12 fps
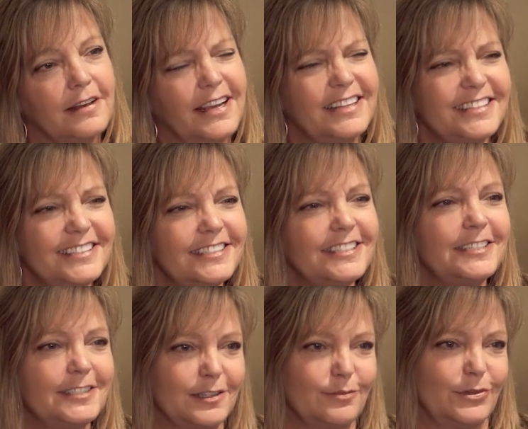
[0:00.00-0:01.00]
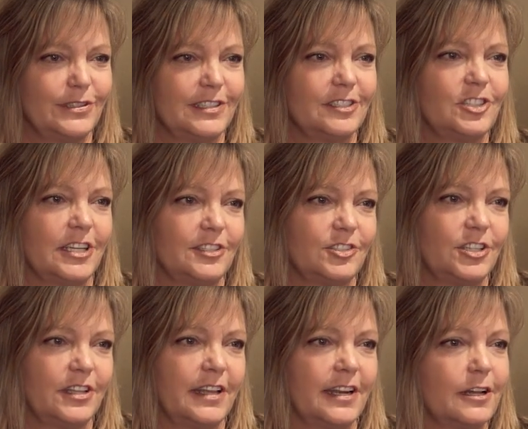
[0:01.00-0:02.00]
And this is a simple
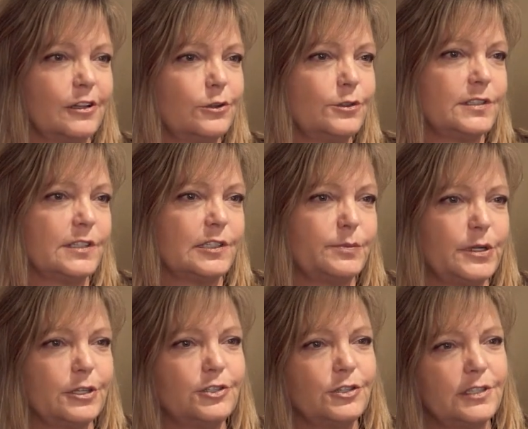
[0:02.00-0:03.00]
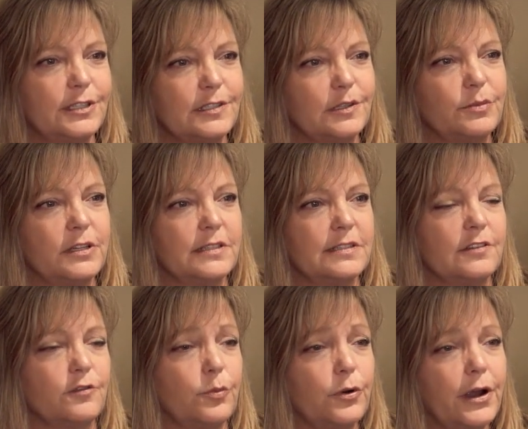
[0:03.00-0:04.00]
suggestion that includes the spiritual disciplines
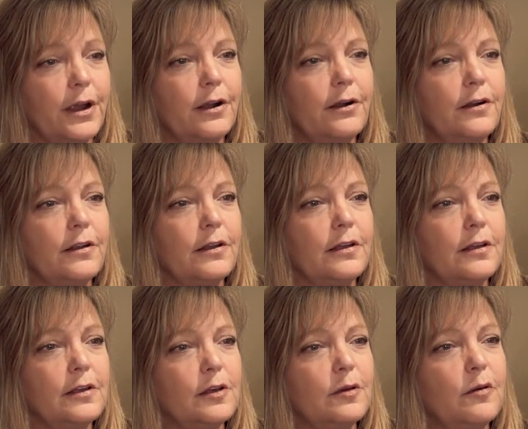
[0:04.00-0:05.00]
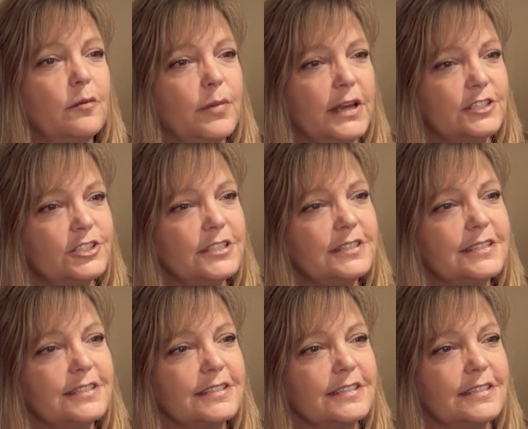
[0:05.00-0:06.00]
of prayer,
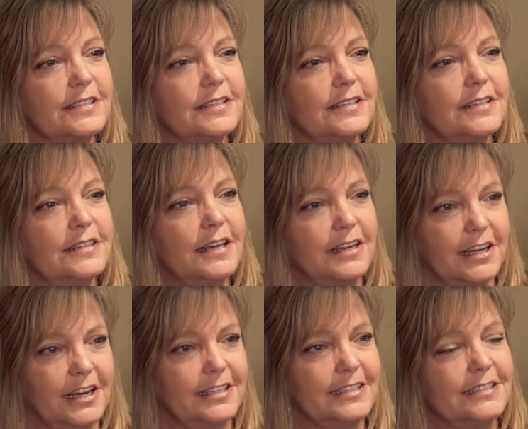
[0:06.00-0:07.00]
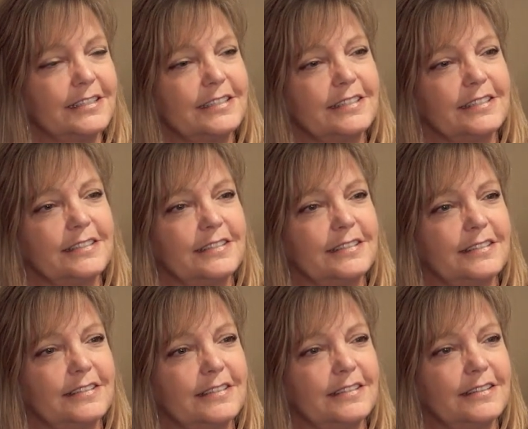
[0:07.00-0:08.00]
patience, and kindness.
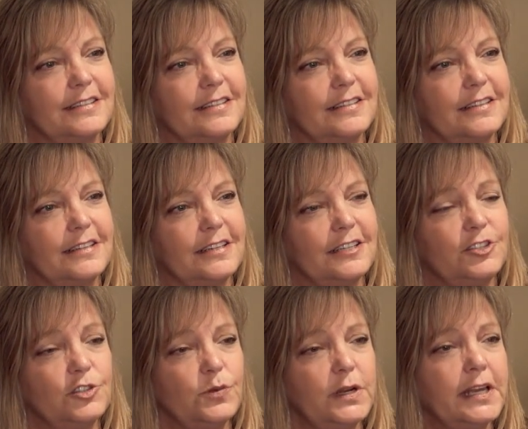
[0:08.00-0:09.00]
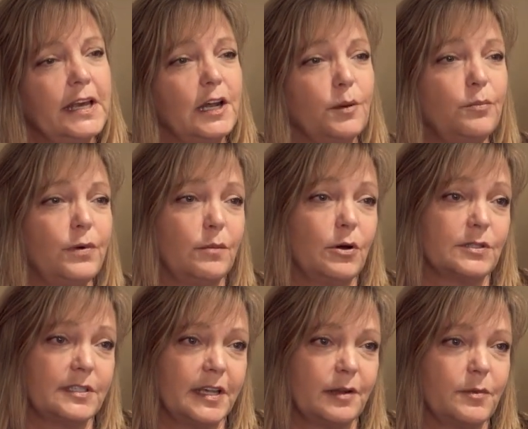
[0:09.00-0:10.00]
Just want to get up
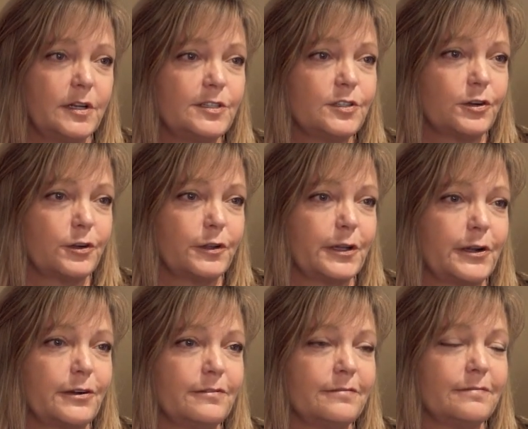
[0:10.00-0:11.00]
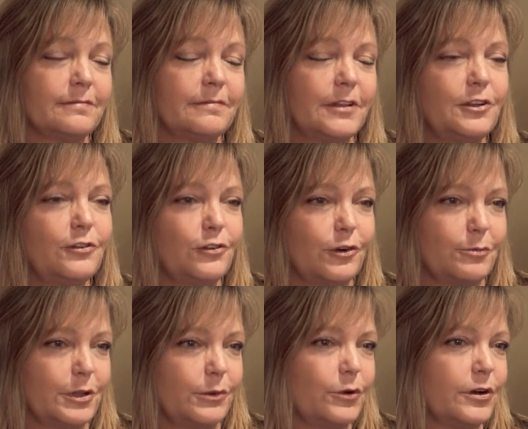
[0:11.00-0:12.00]
about 10 minutes earlier than you
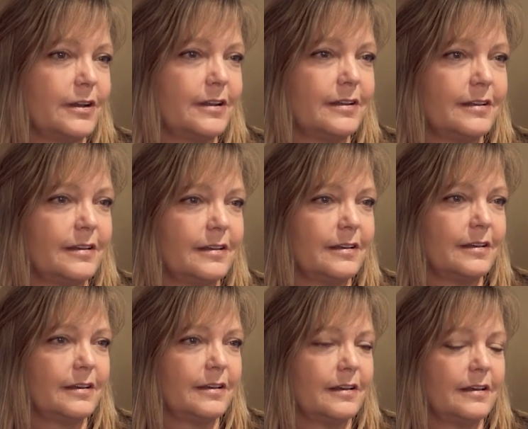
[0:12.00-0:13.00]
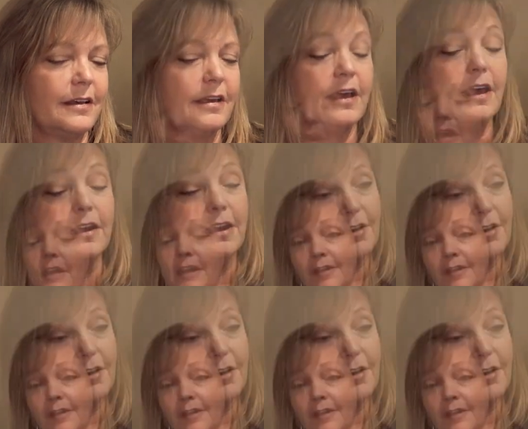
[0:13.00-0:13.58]
normally would. And